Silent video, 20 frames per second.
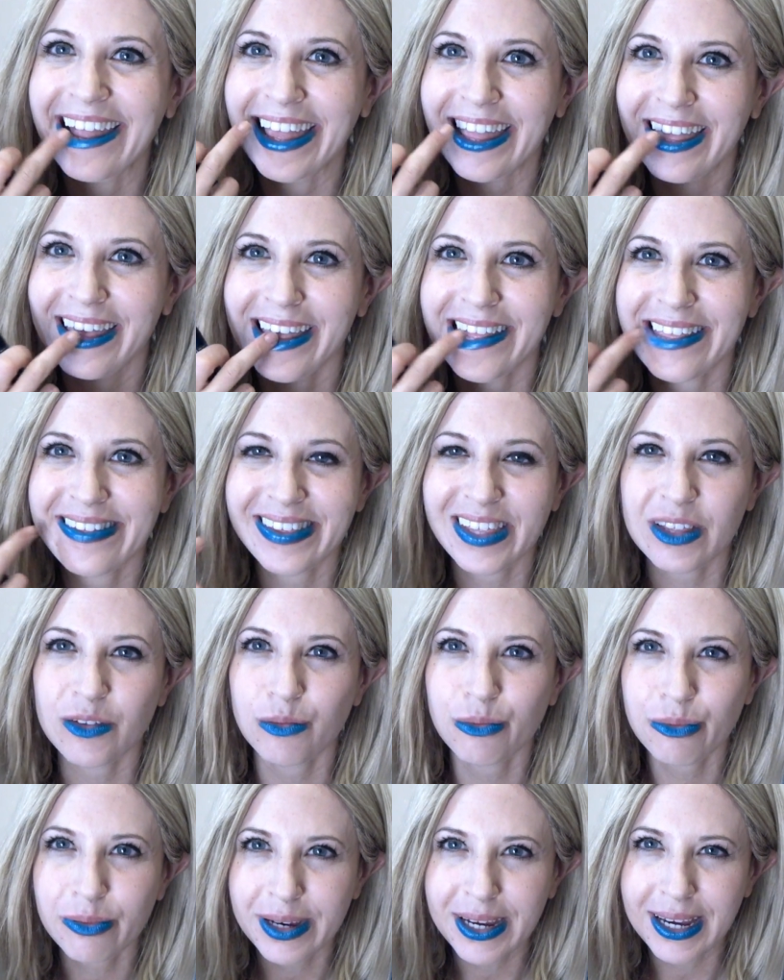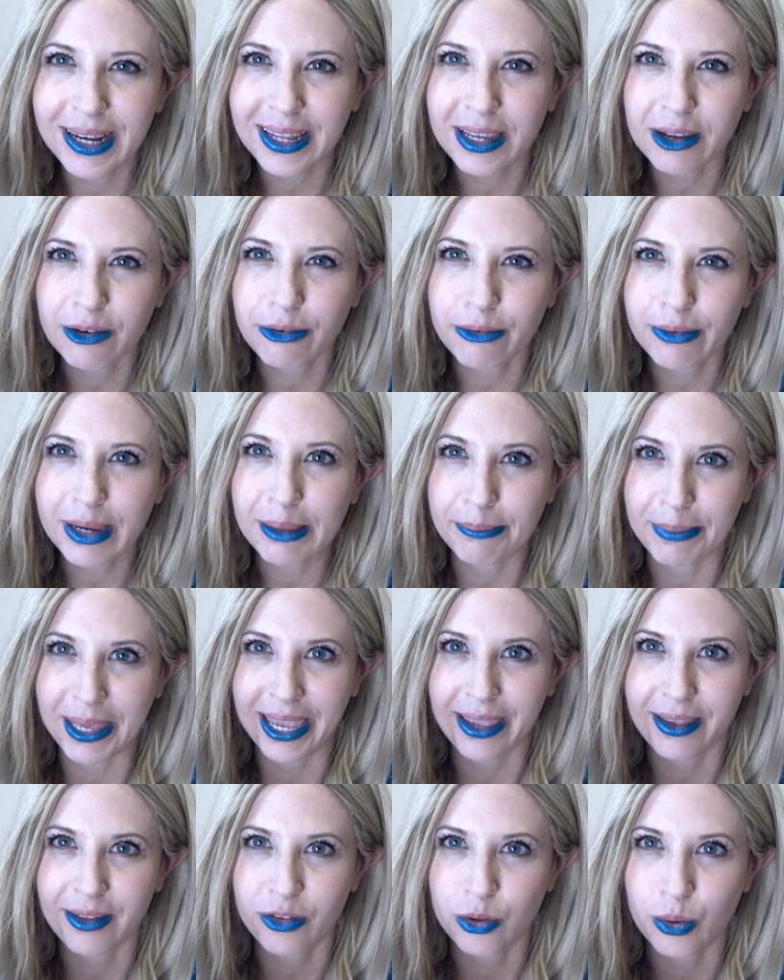It feels really
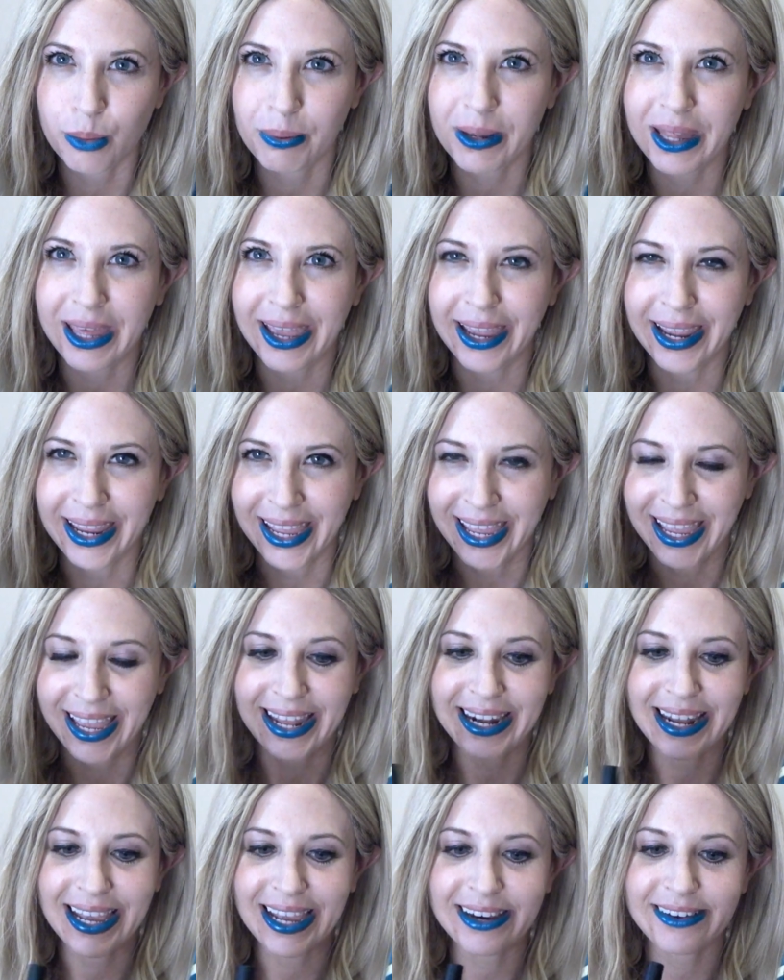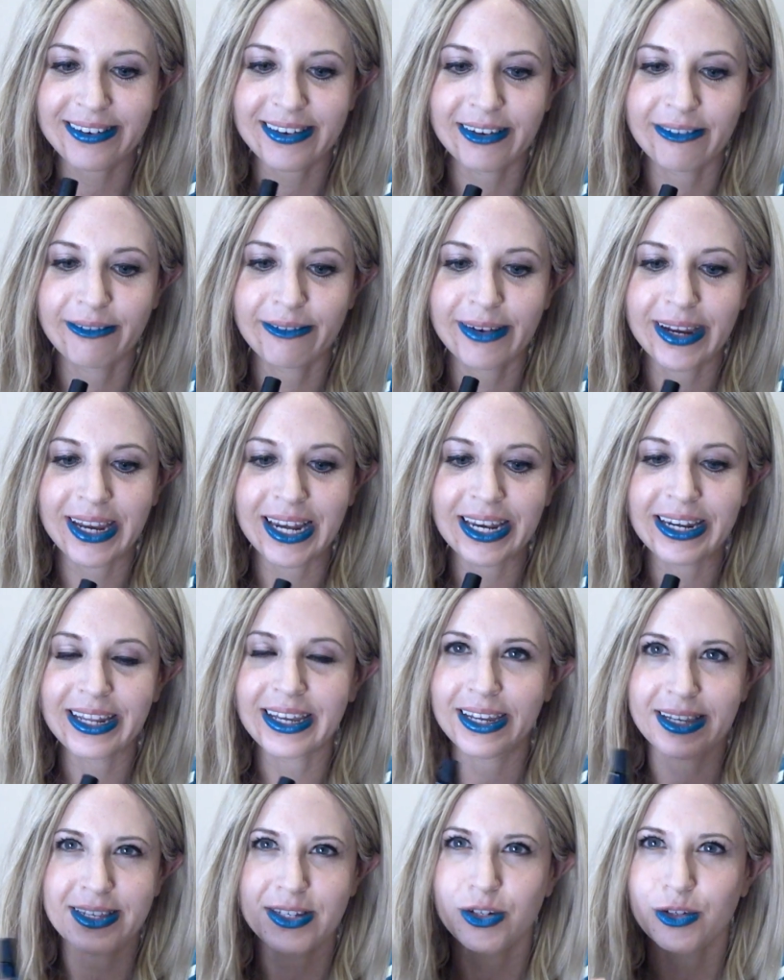creamy to apply and actually really
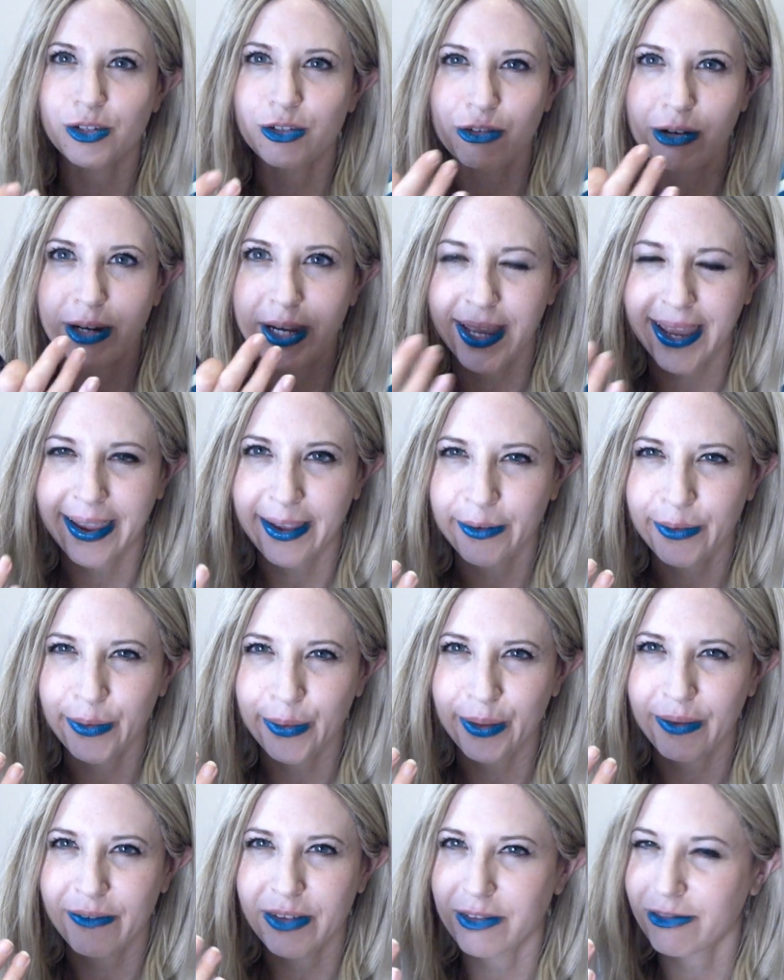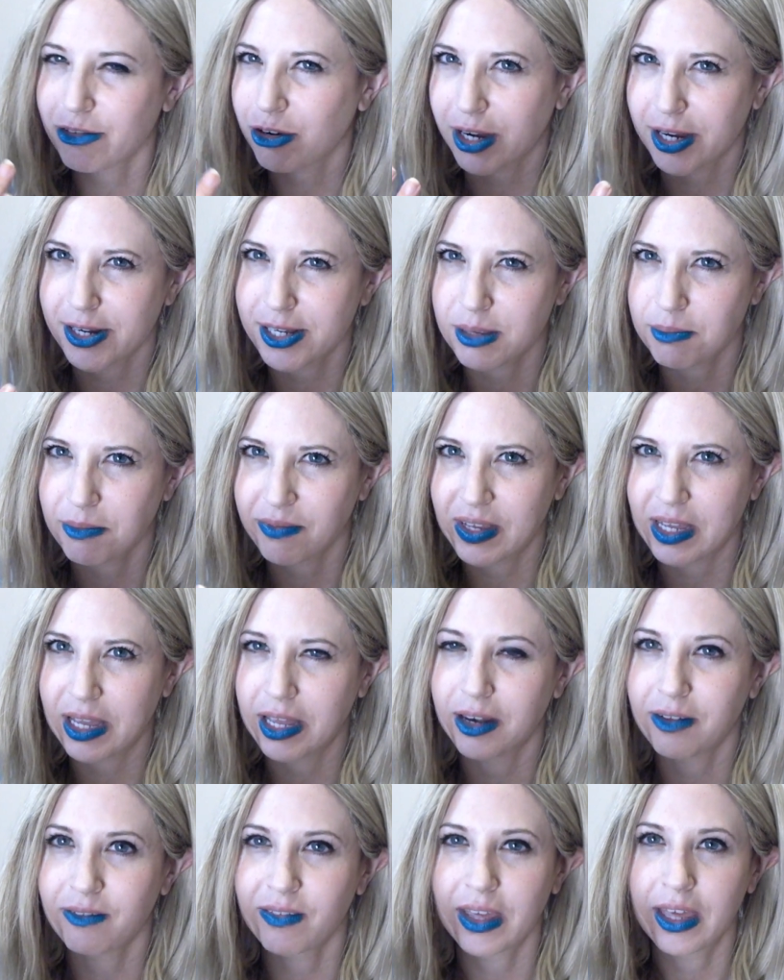nice, not drying at all if you've tried some of the
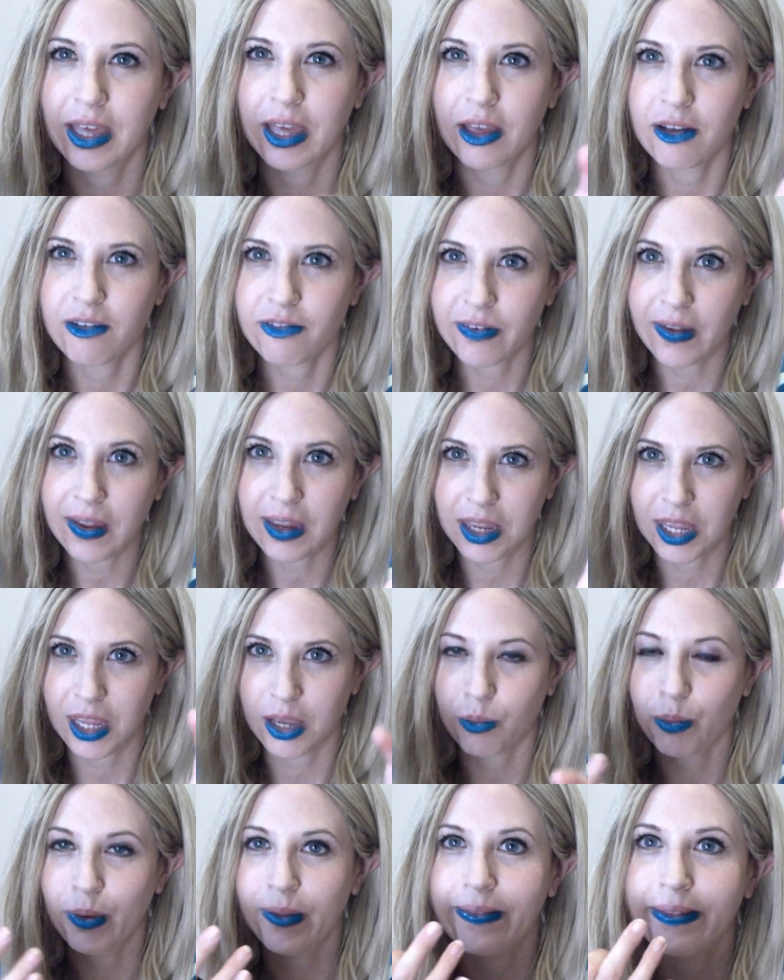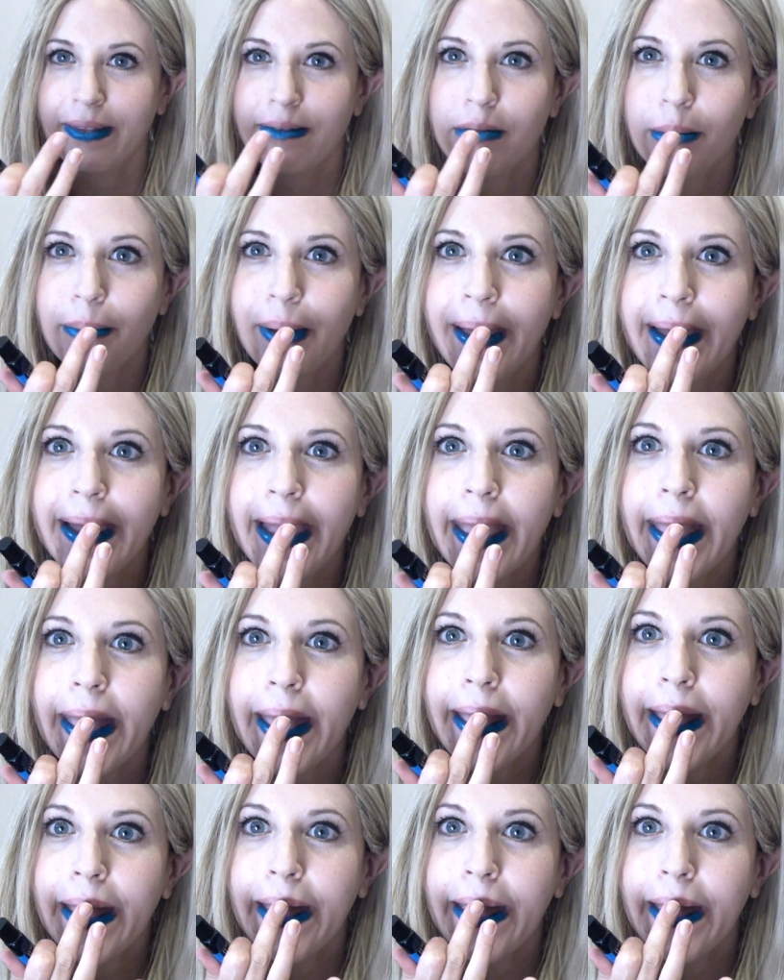kind of funkier ones in the market.